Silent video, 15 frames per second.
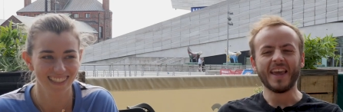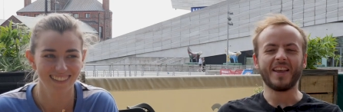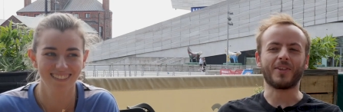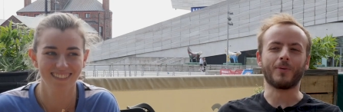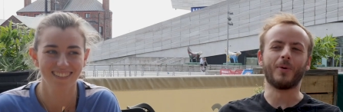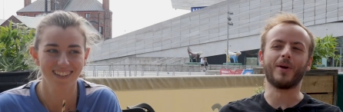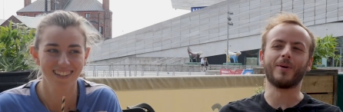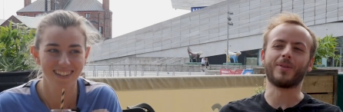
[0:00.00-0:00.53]
Speaker 1: it's
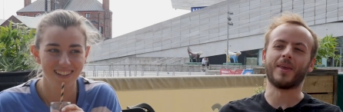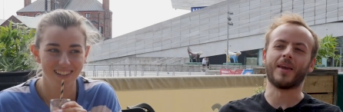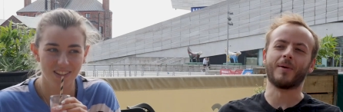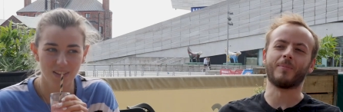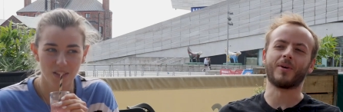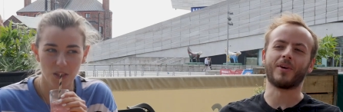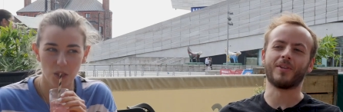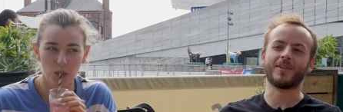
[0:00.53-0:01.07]
a weird
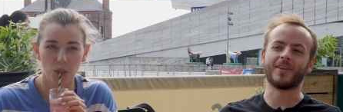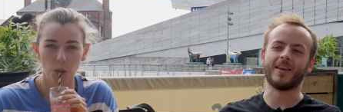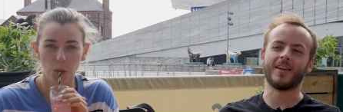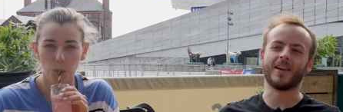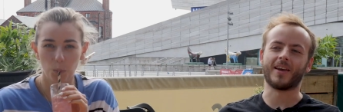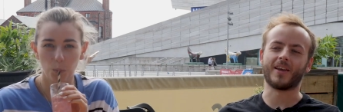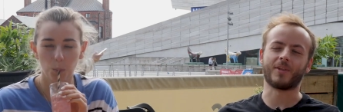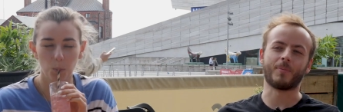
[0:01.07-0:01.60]
thing because uh,
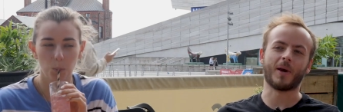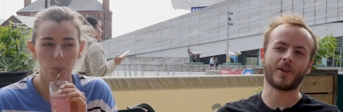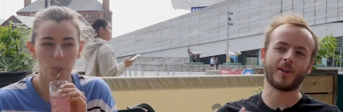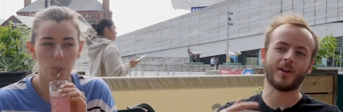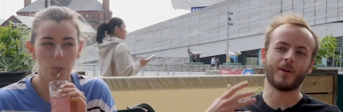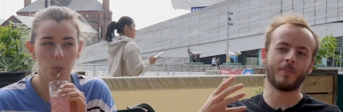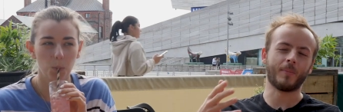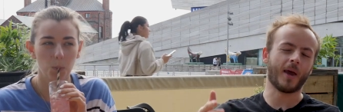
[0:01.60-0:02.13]
like
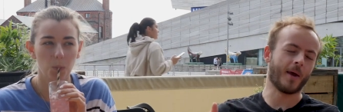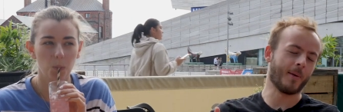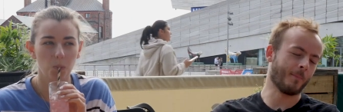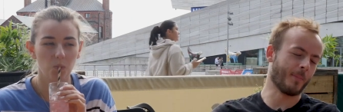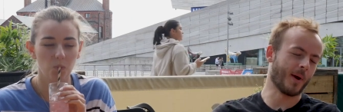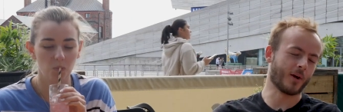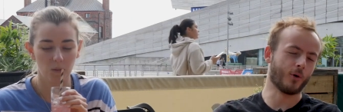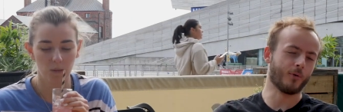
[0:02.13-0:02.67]
especially um,
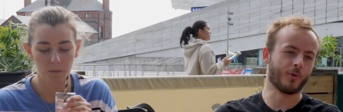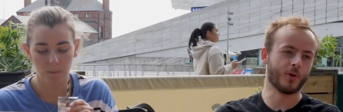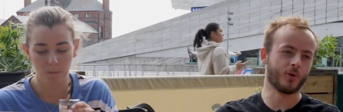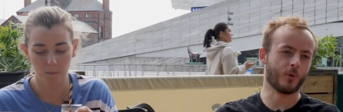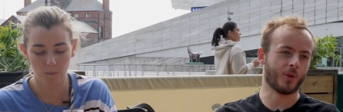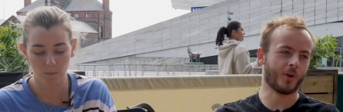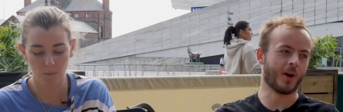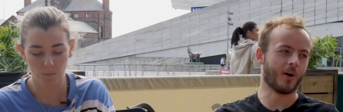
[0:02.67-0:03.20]
back over in
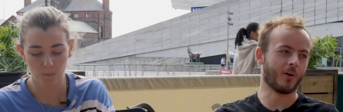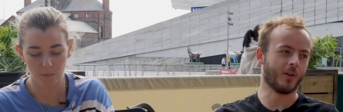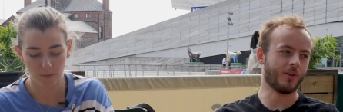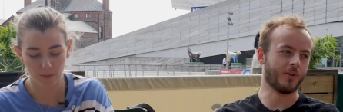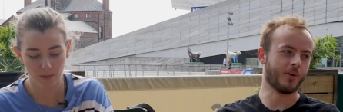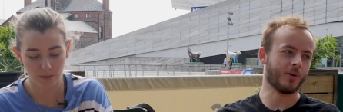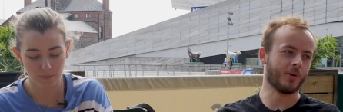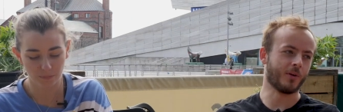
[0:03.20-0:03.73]
Northern
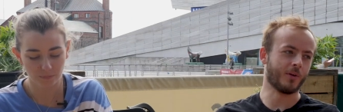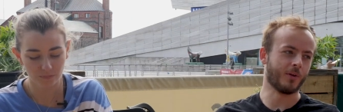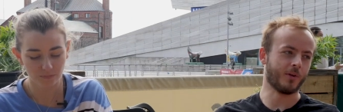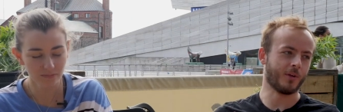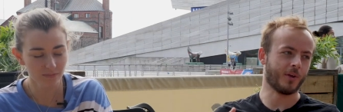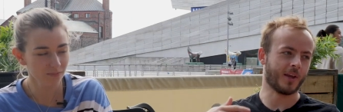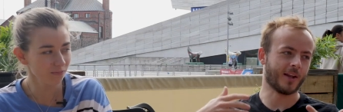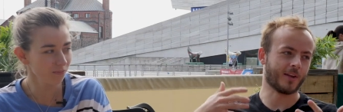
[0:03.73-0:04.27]
Ireland, you
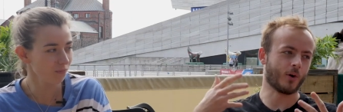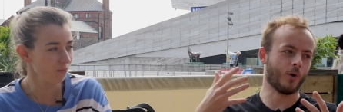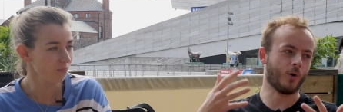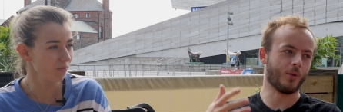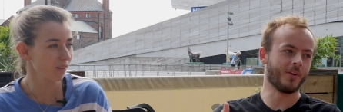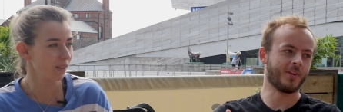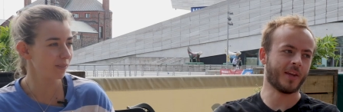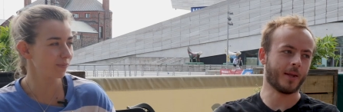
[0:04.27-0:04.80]
you get
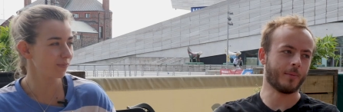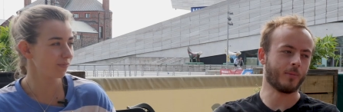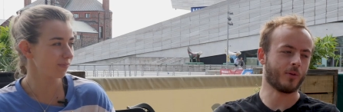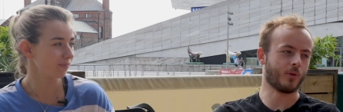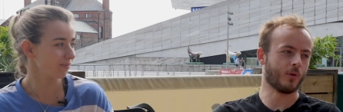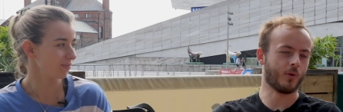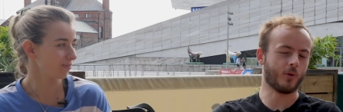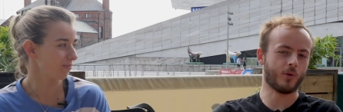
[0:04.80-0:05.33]
all the teams
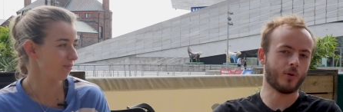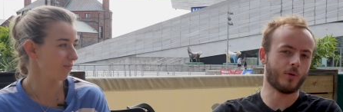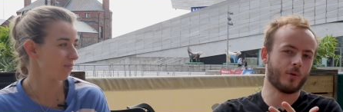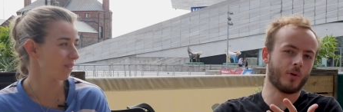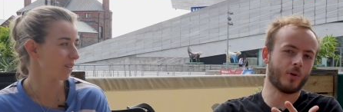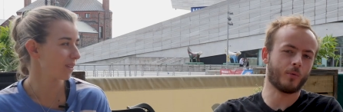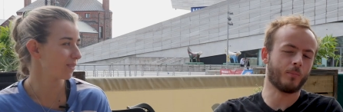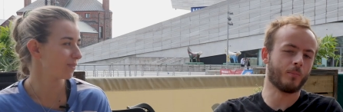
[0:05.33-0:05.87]
who
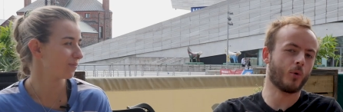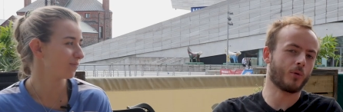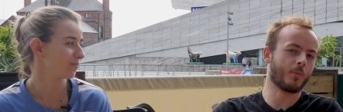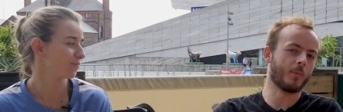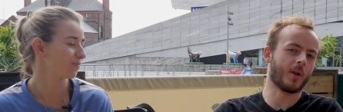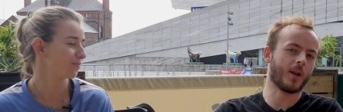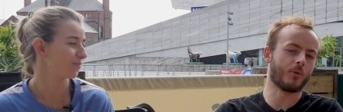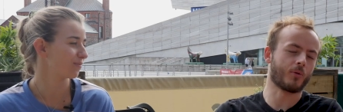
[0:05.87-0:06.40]
you know most
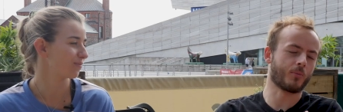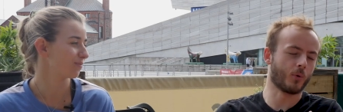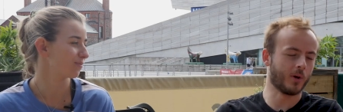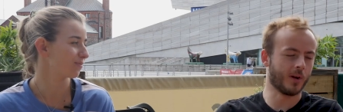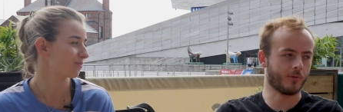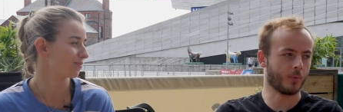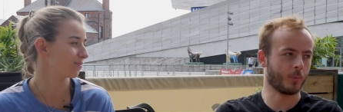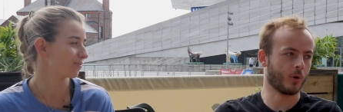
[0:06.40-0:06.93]
people either support
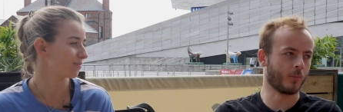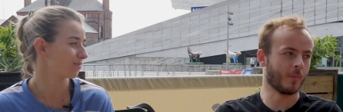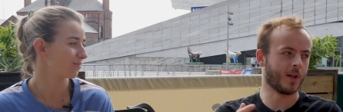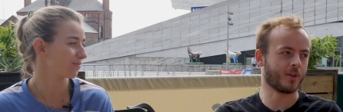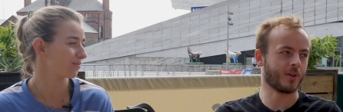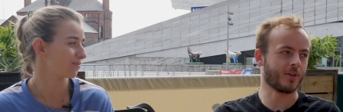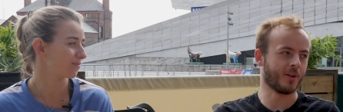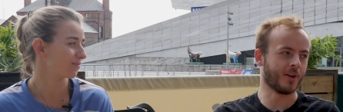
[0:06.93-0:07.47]
Liverpool or
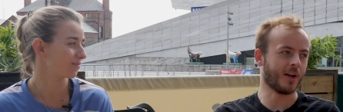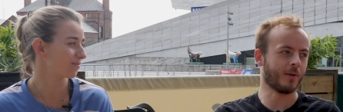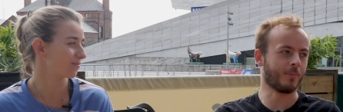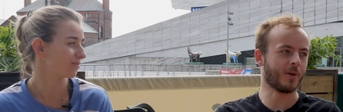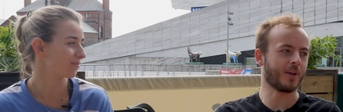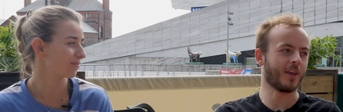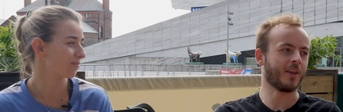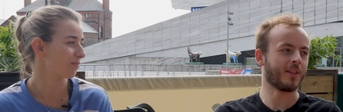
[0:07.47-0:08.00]
Manchester United,
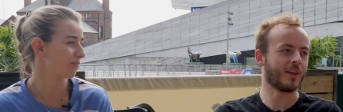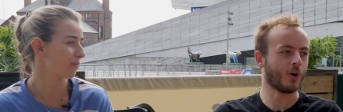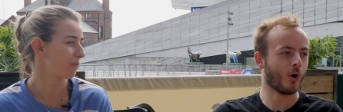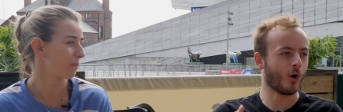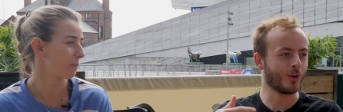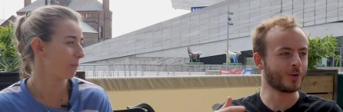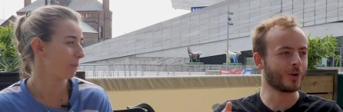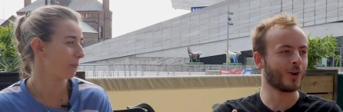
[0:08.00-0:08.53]
but the
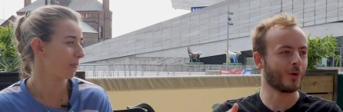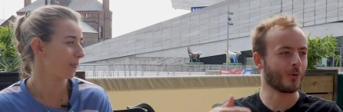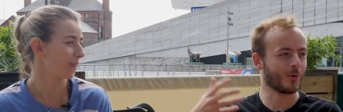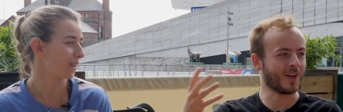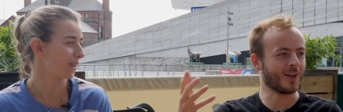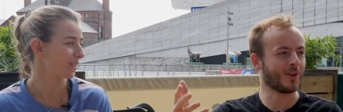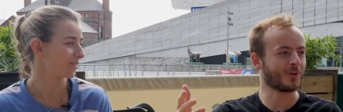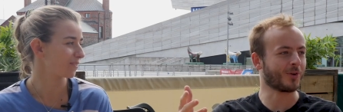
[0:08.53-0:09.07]
odd
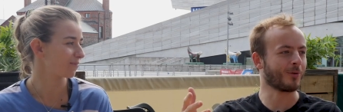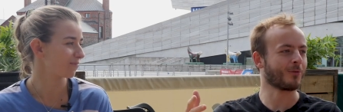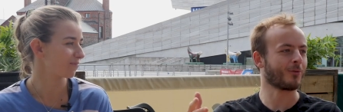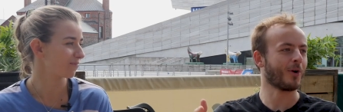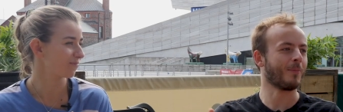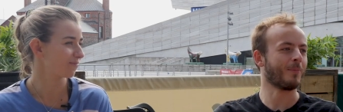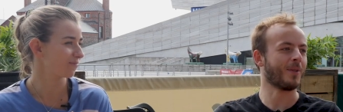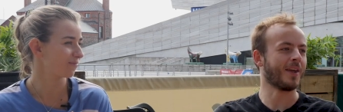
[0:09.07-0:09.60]
glory hunter
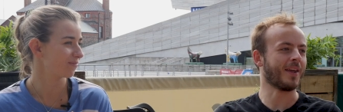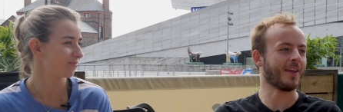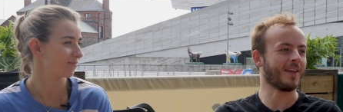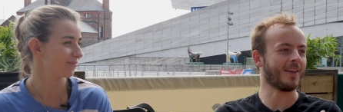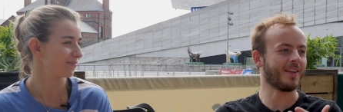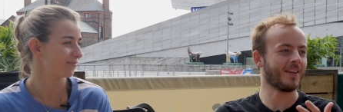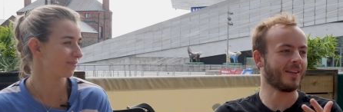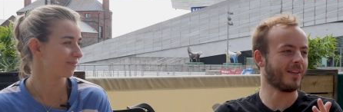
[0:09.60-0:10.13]
from
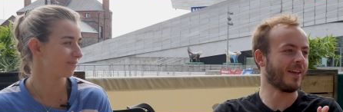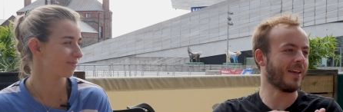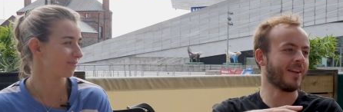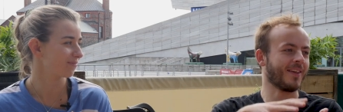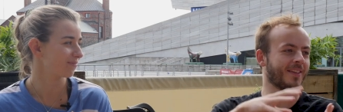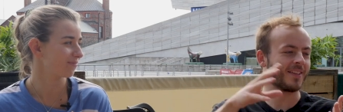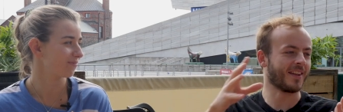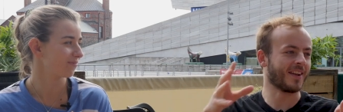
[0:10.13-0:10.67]
the
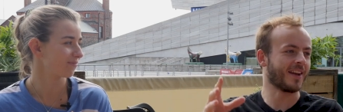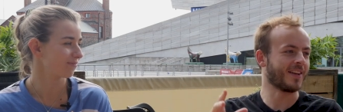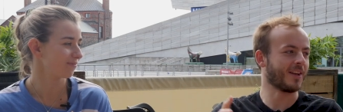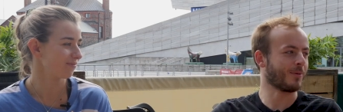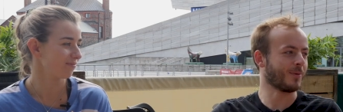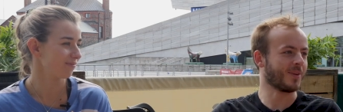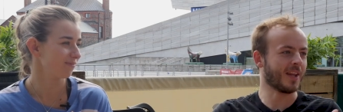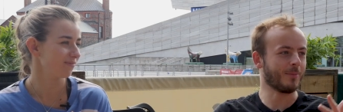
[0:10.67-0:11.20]
80s and the
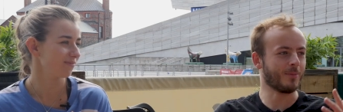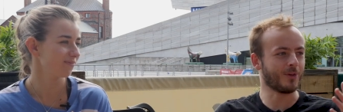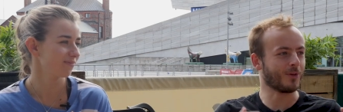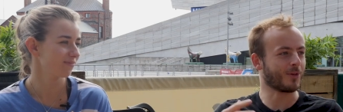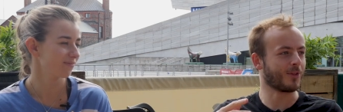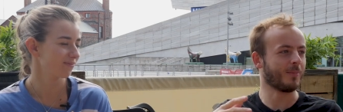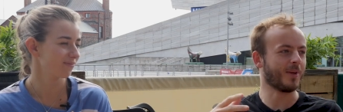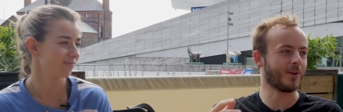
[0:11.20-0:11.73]
90s when teams
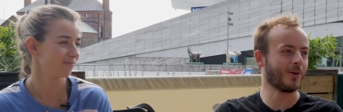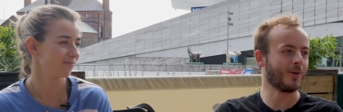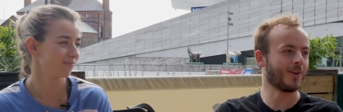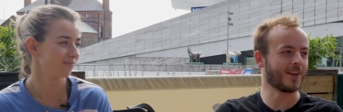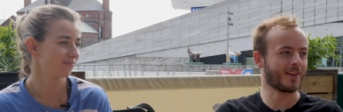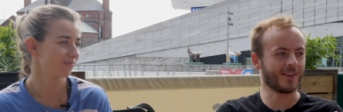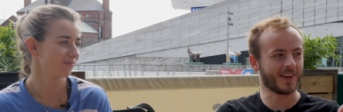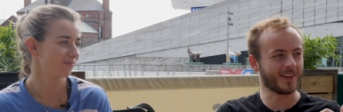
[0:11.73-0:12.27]
used to be good.
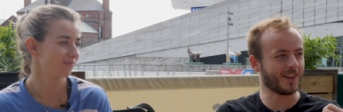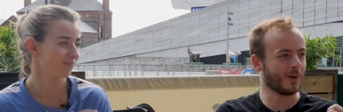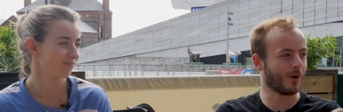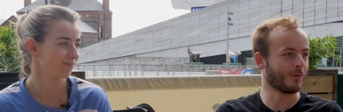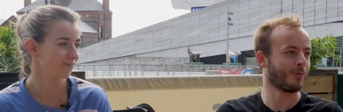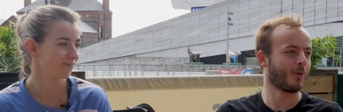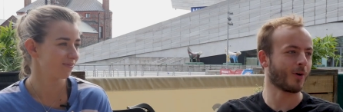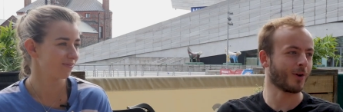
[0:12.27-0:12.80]
Like you'll get the
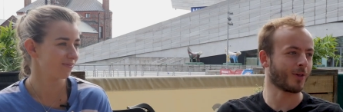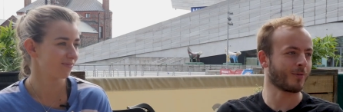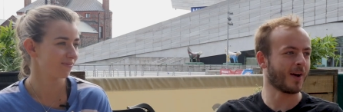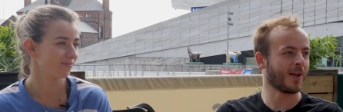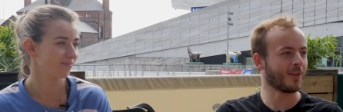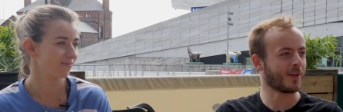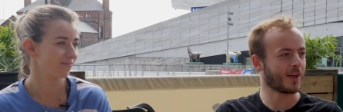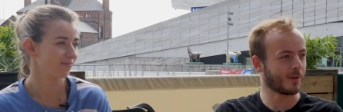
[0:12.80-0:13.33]
odd Forest
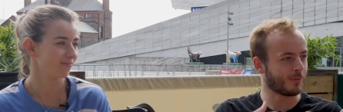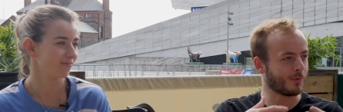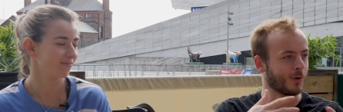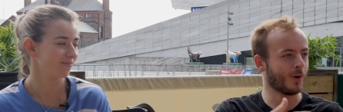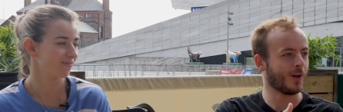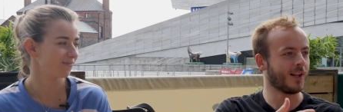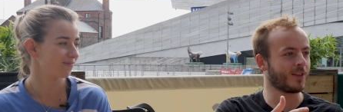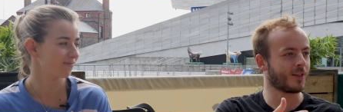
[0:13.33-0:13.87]
fan, you'll get a
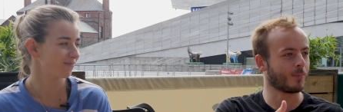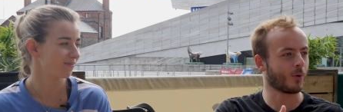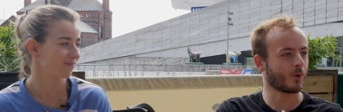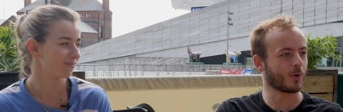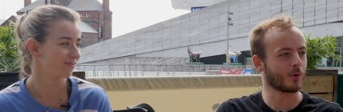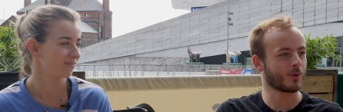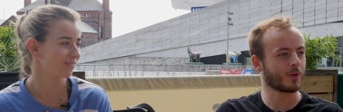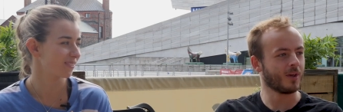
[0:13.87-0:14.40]
few Leeds
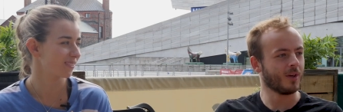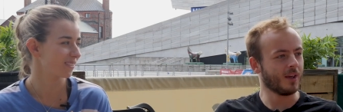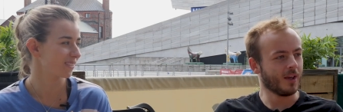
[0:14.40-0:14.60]
supporters,